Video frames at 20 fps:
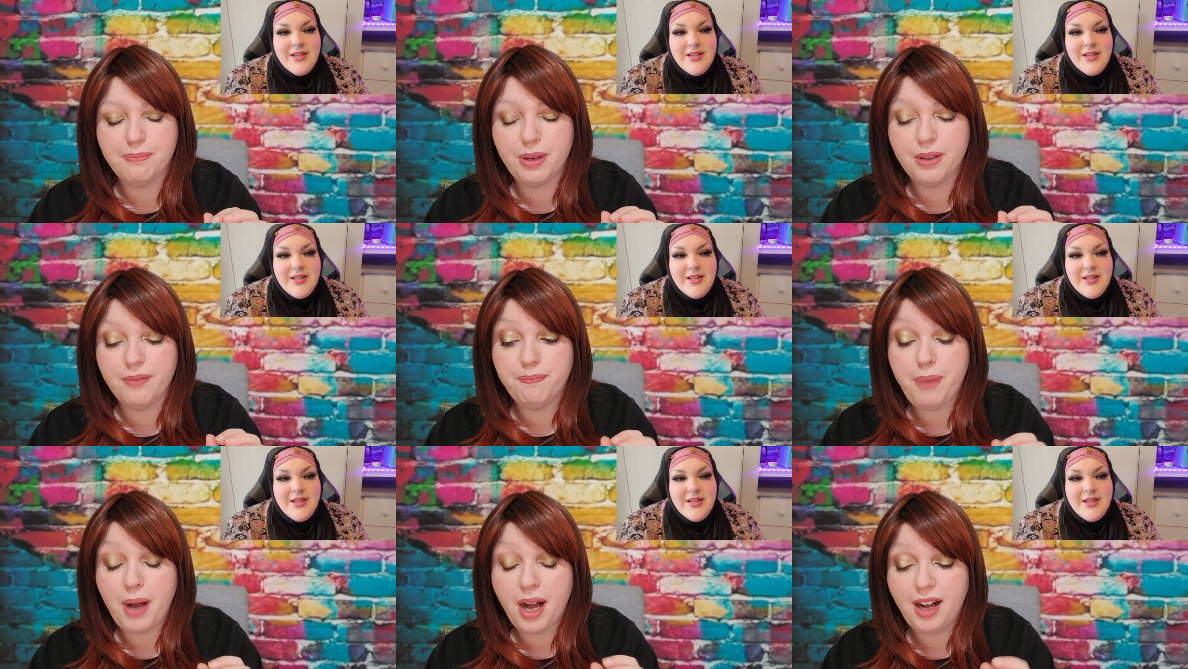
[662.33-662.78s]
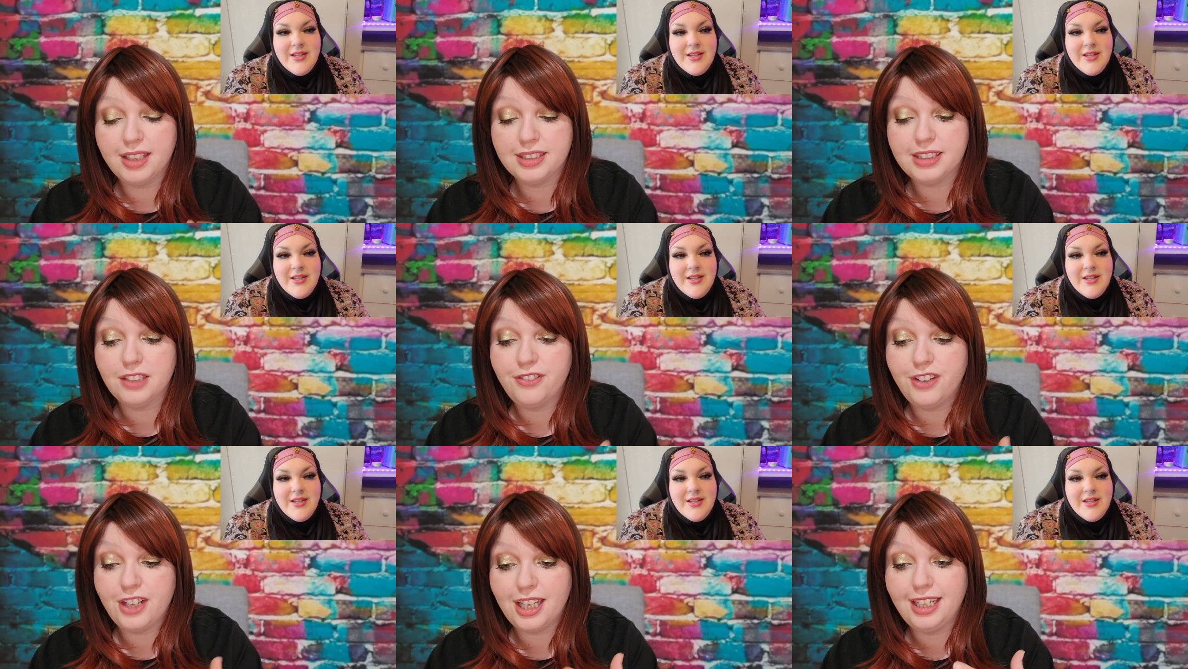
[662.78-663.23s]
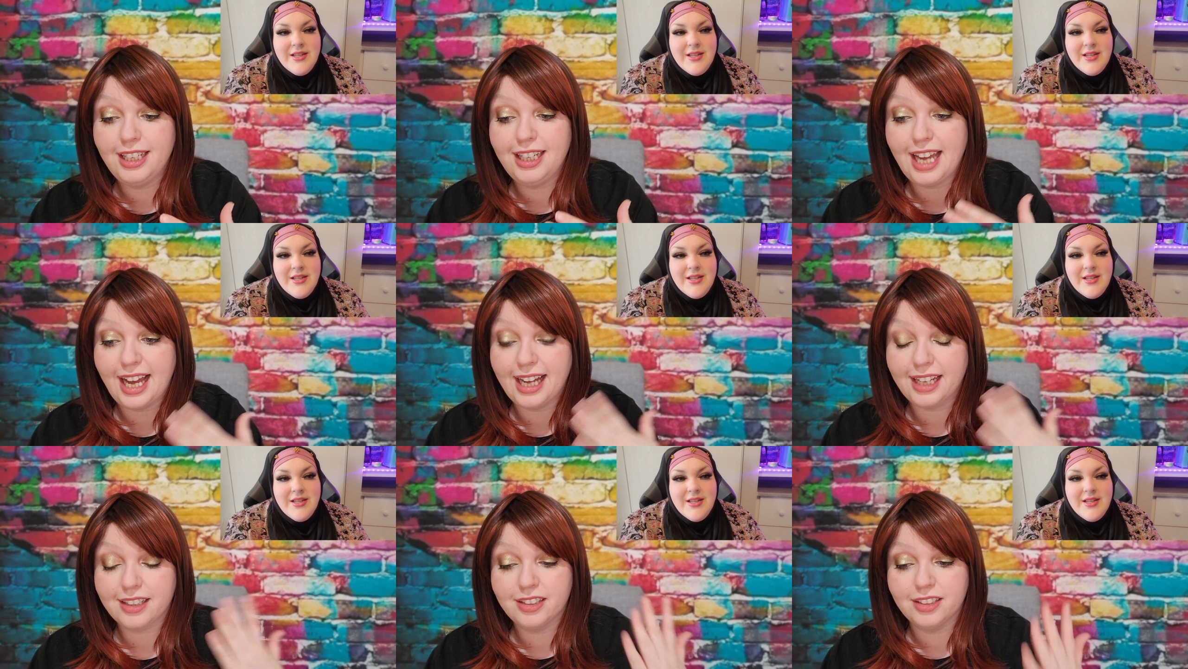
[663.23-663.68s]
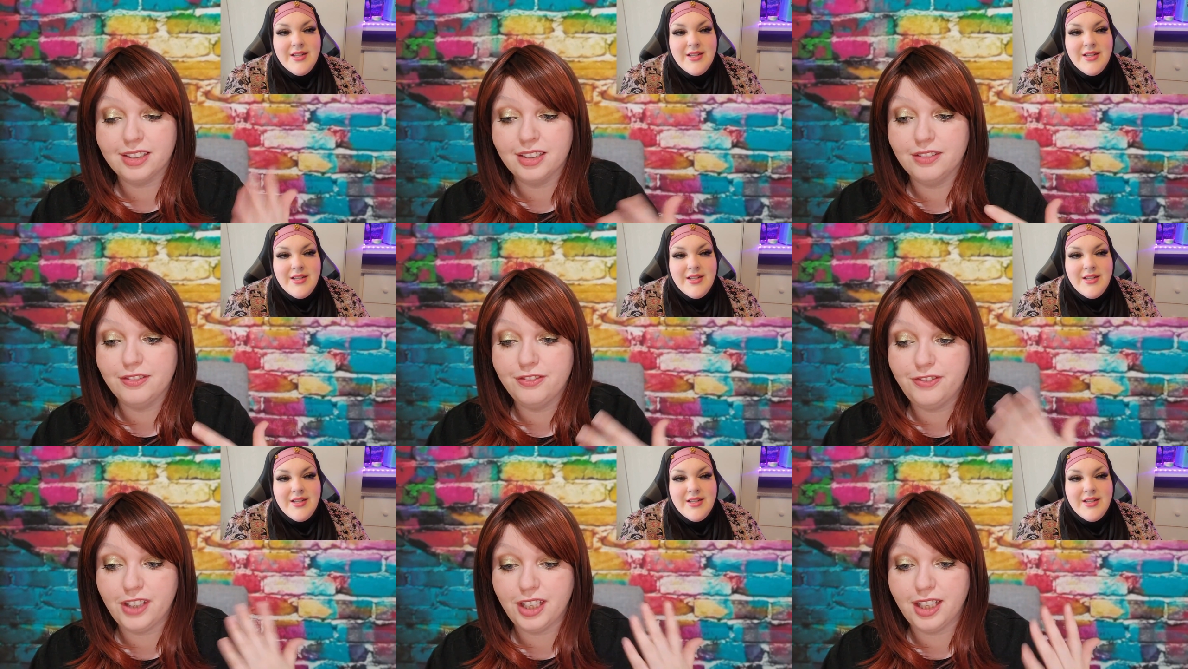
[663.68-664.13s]
Speaker 1: but part of her lack
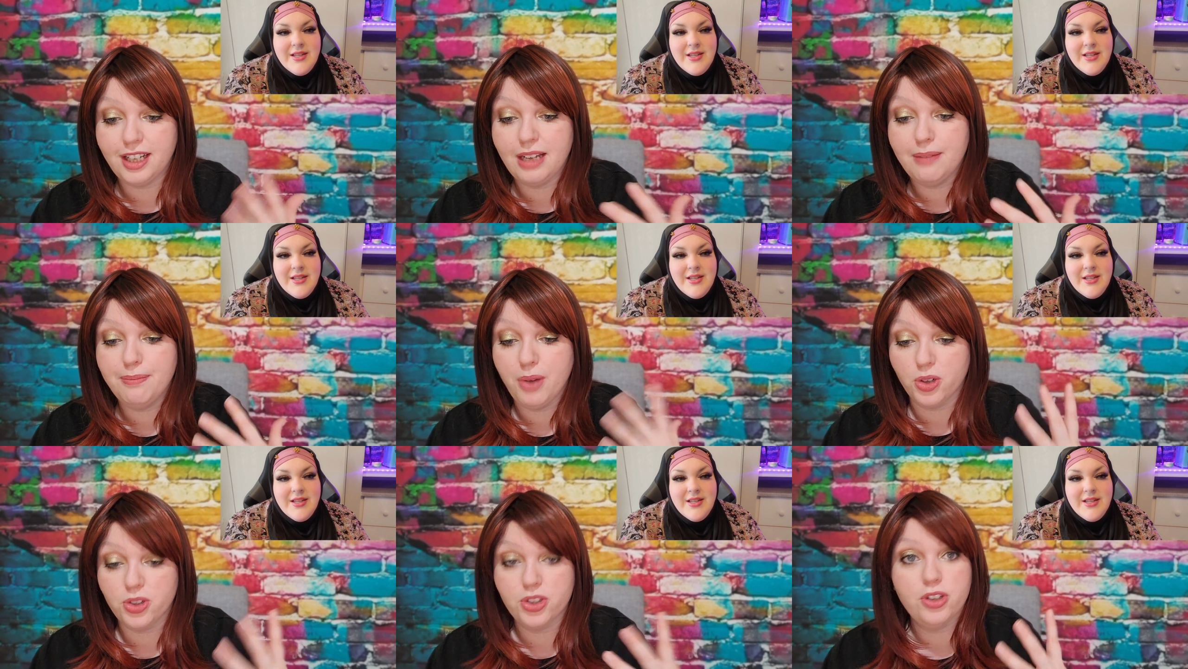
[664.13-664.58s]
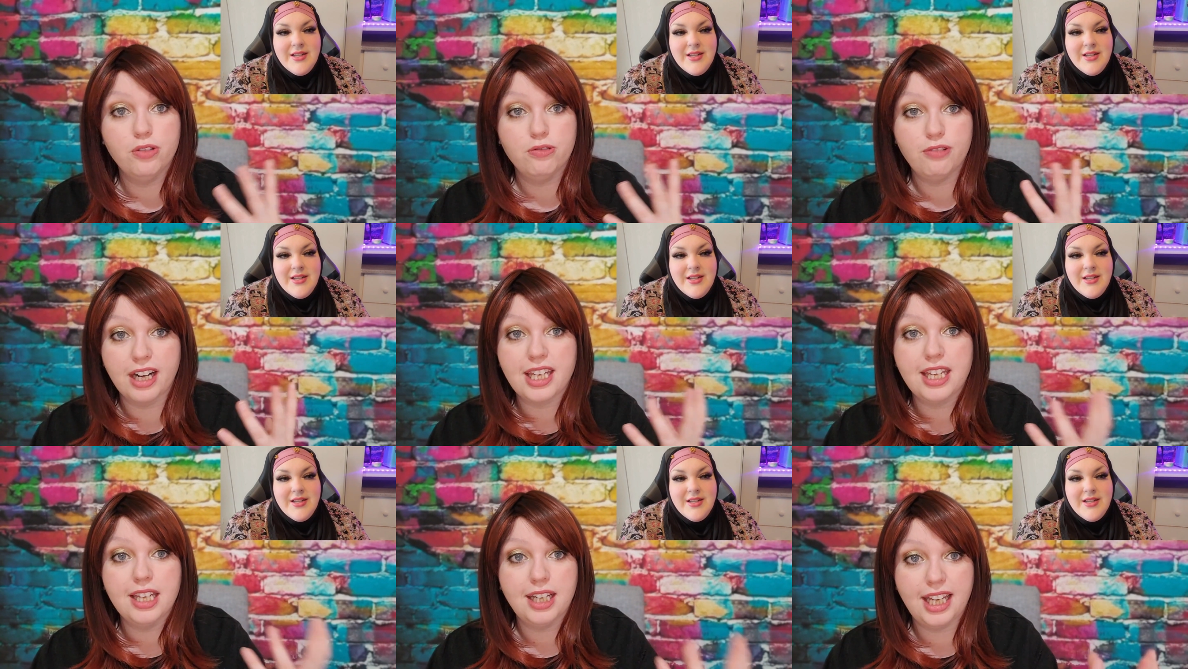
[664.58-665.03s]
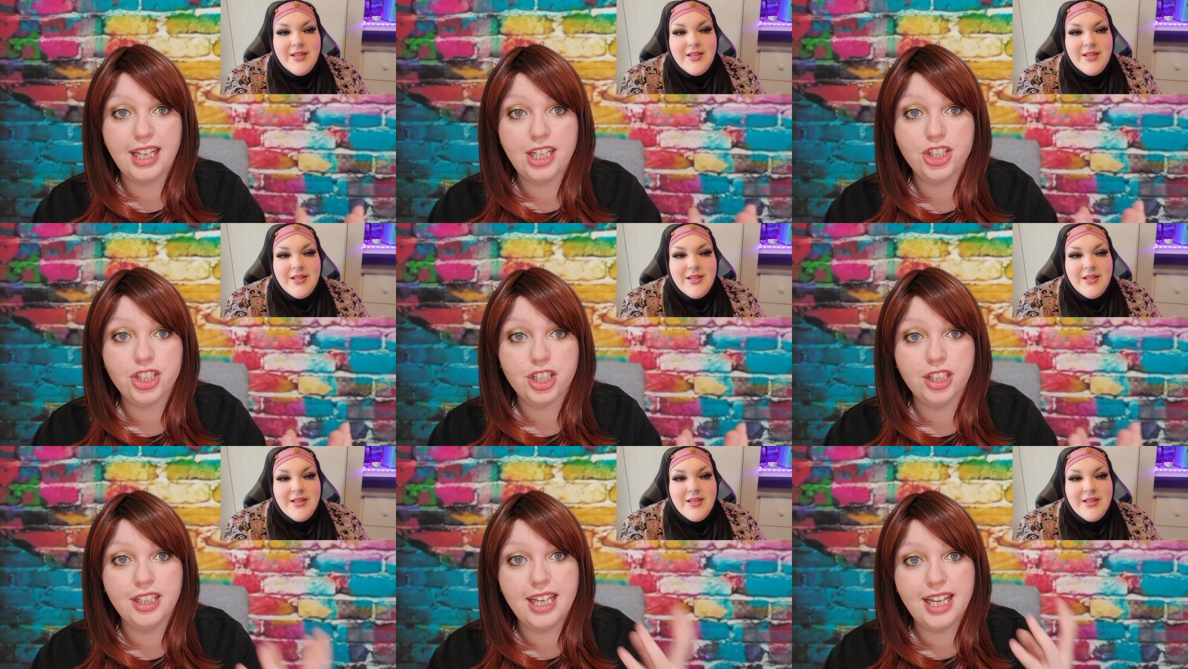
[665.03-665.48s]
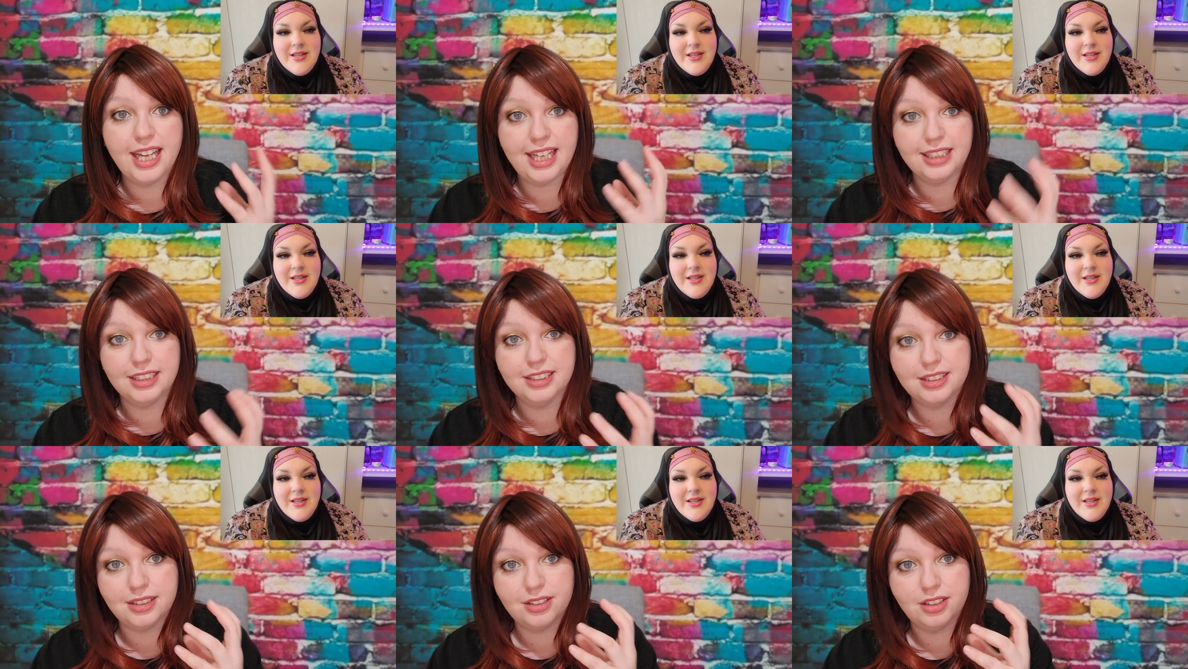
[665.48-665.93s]
of emotional regulation
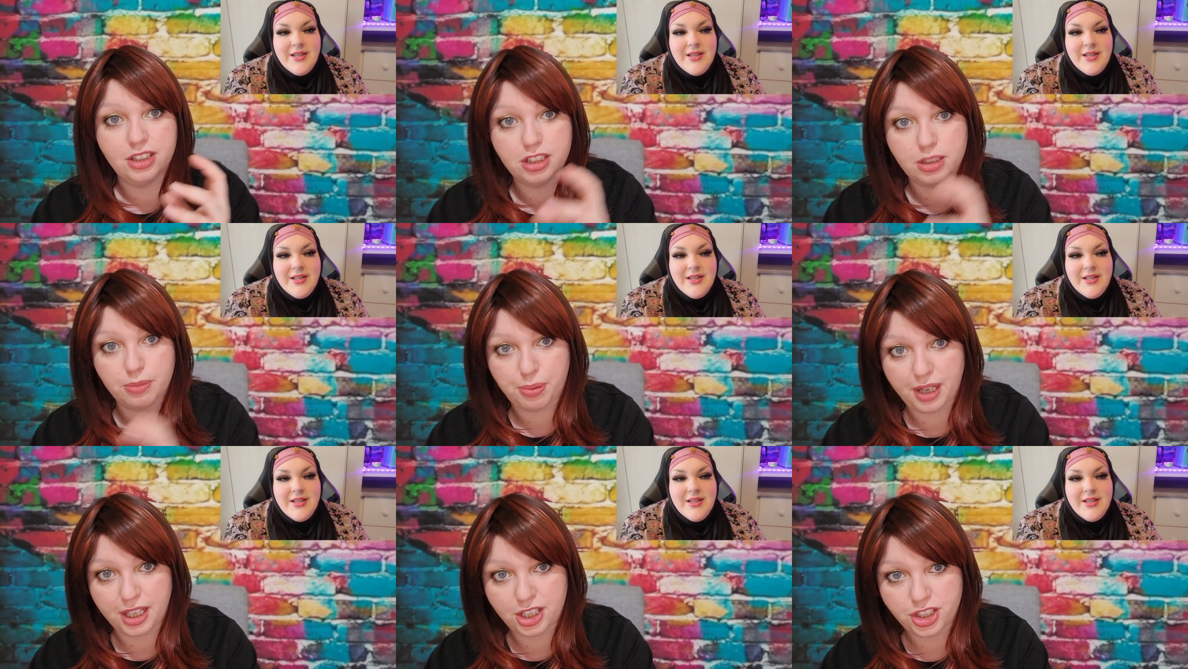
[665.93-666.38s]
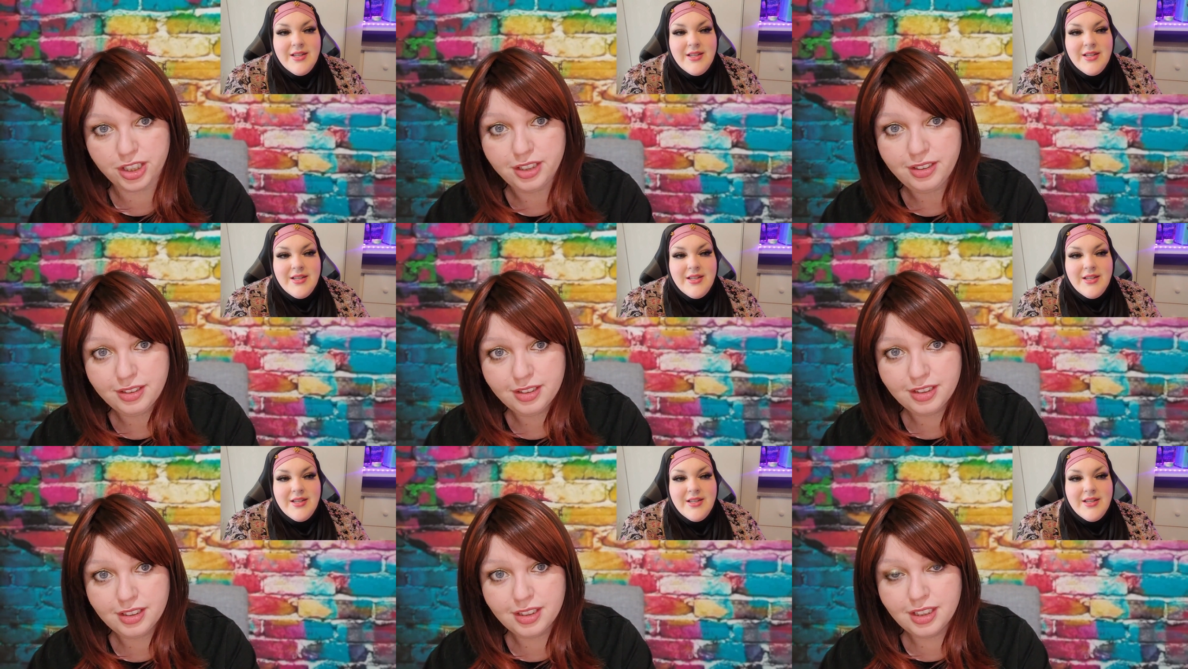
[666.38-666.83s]
is the depression.